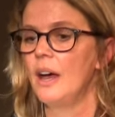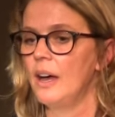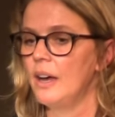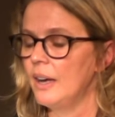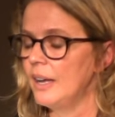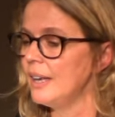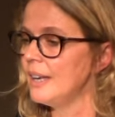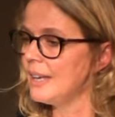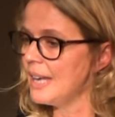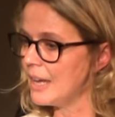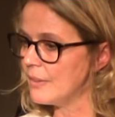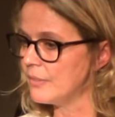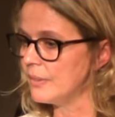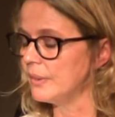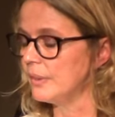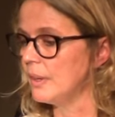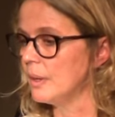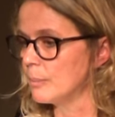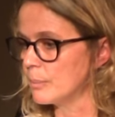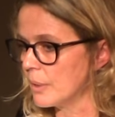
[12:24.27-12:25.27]
her
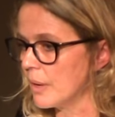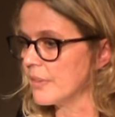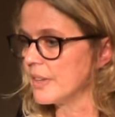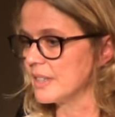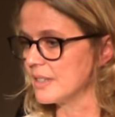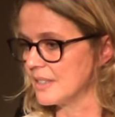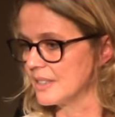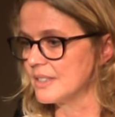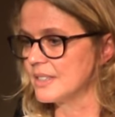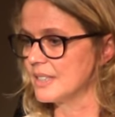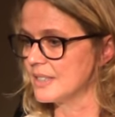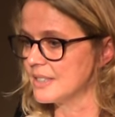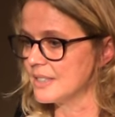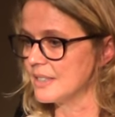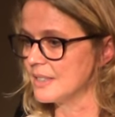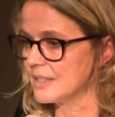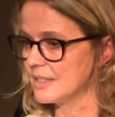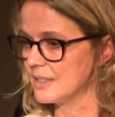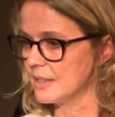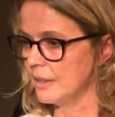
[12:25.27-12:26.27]
11 brothers and
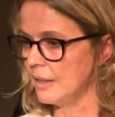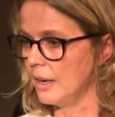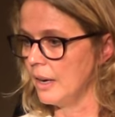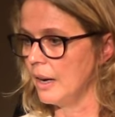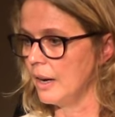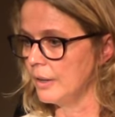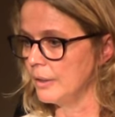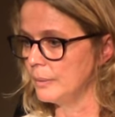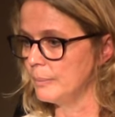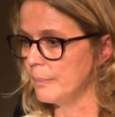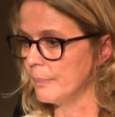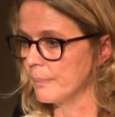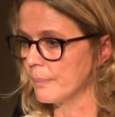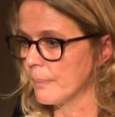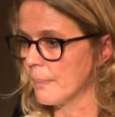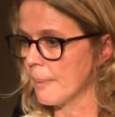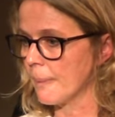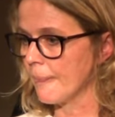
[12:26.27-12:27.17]
sisters at home.